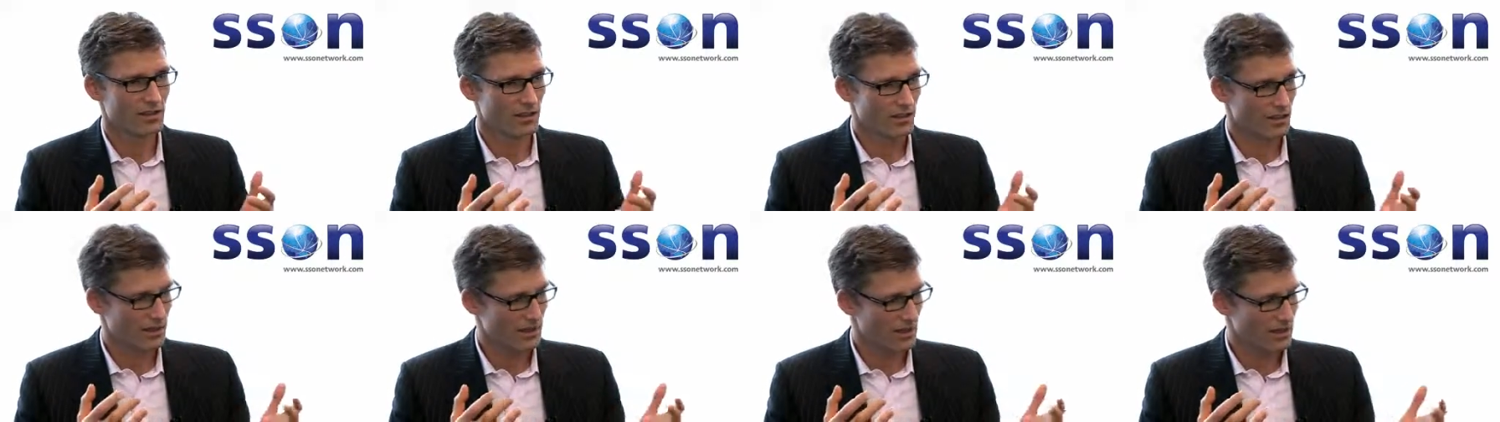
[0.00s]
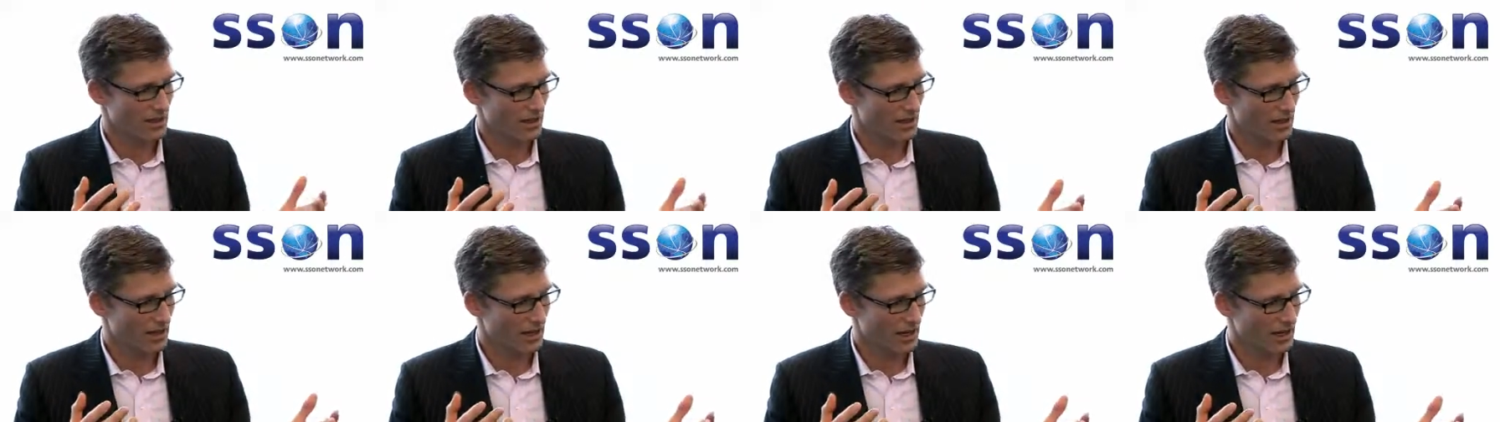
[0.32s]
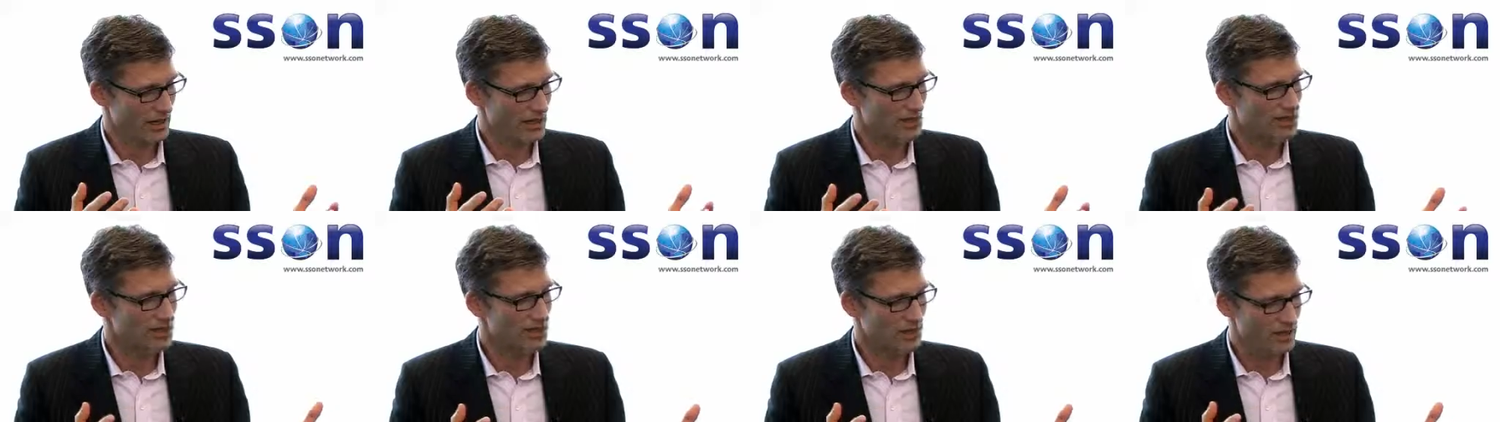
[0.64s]
the
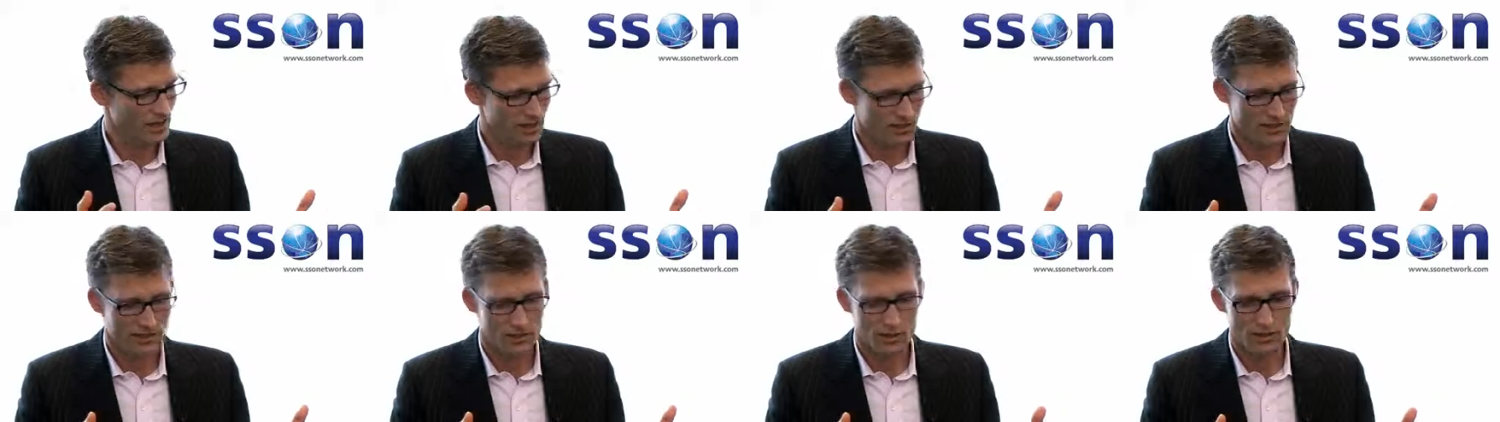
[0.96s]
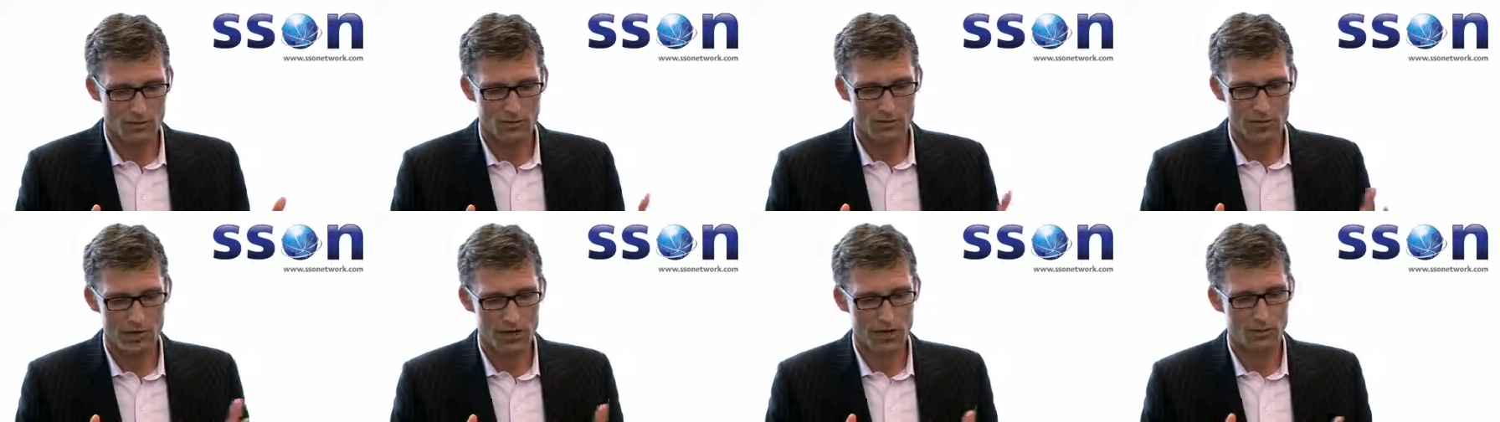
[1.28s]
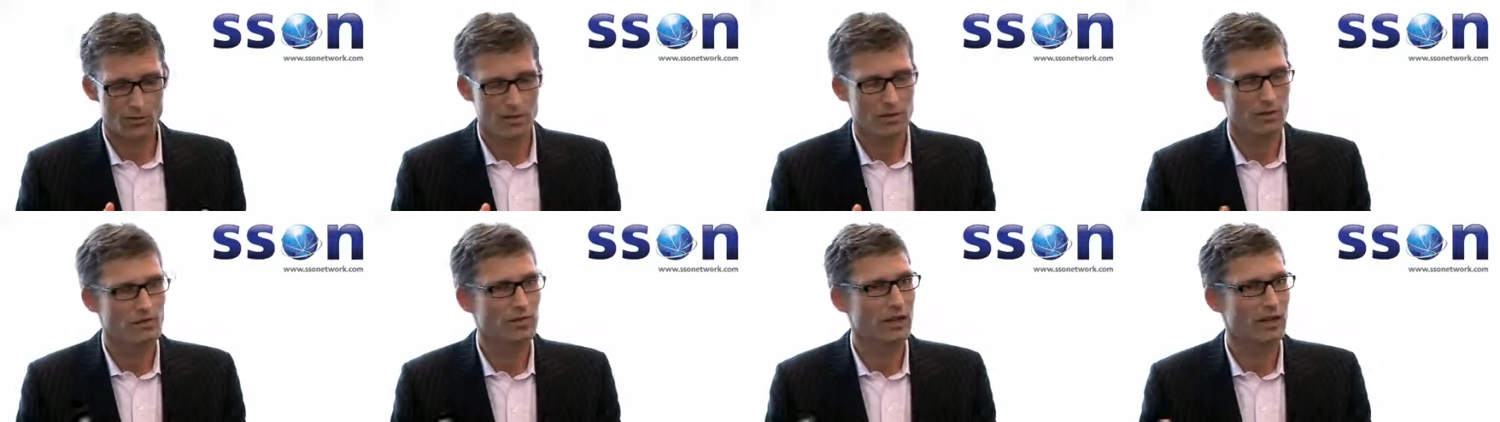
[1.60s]
exercise is
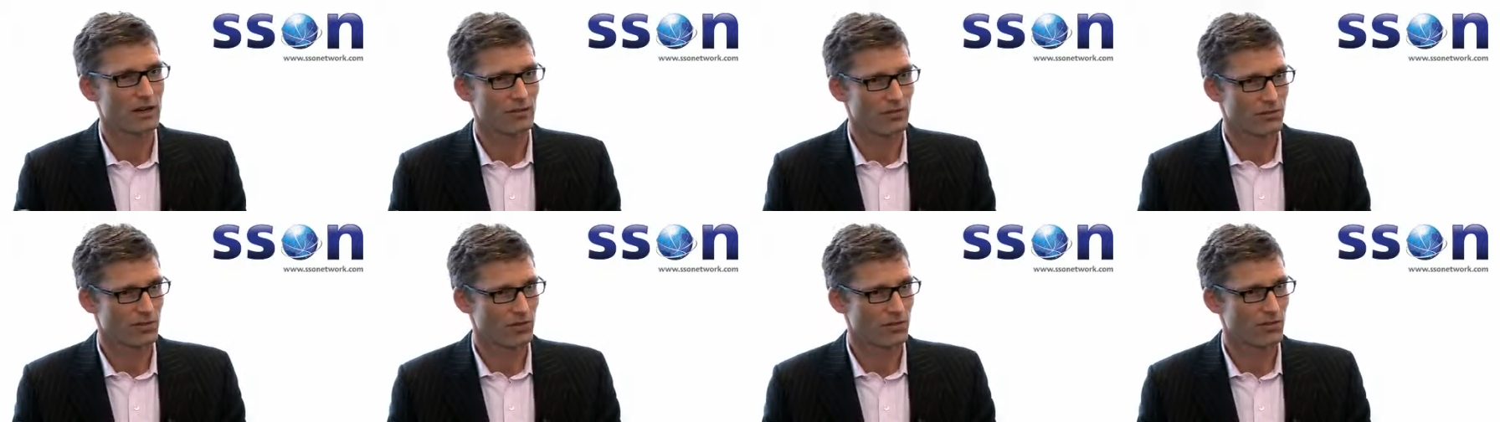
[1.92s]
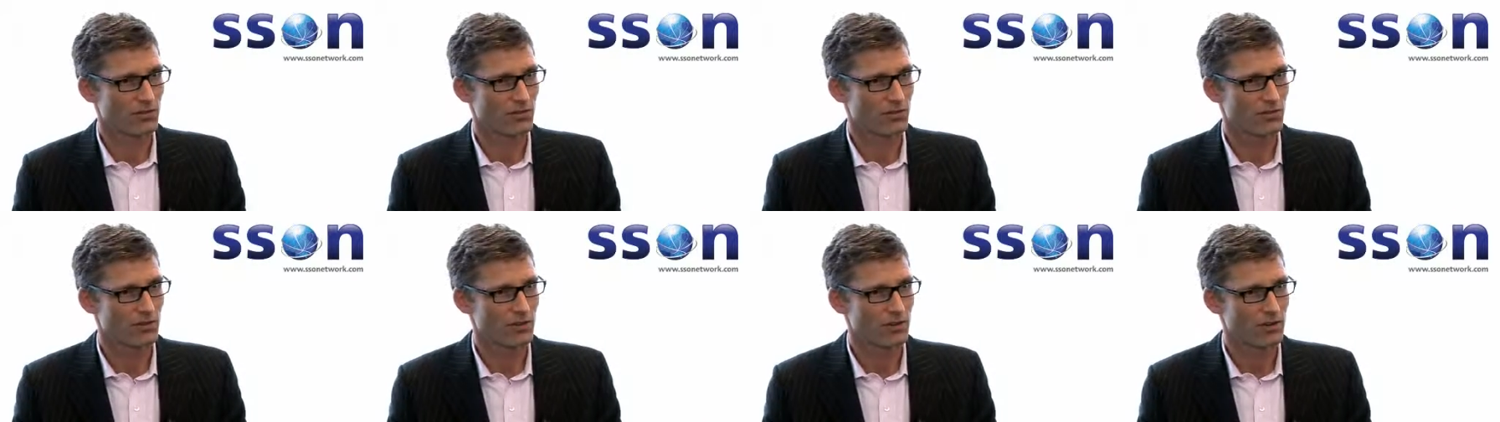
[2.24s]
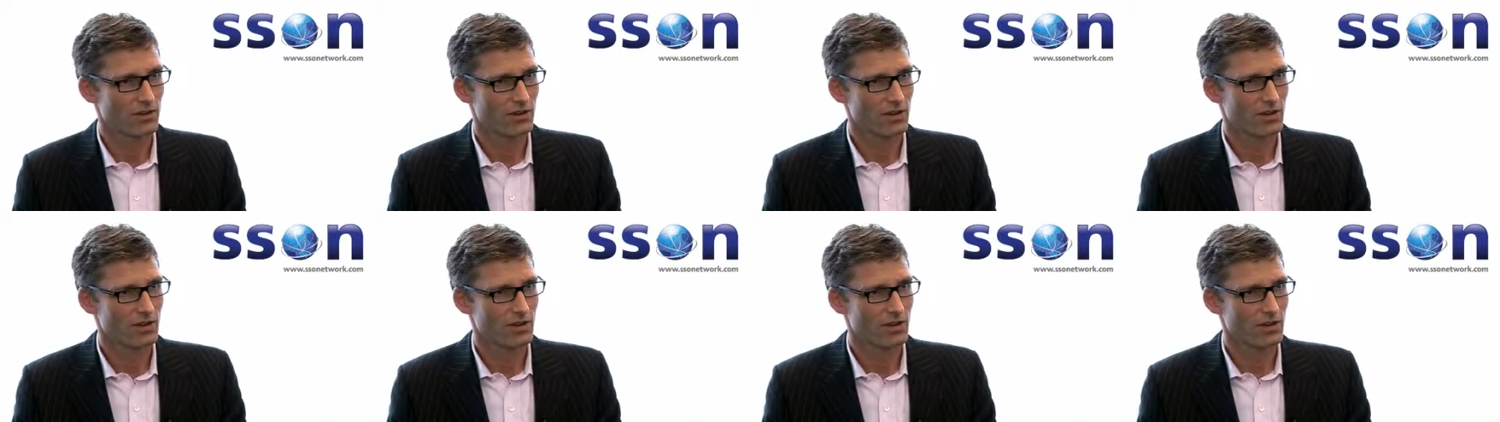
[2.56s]
complete when the benefits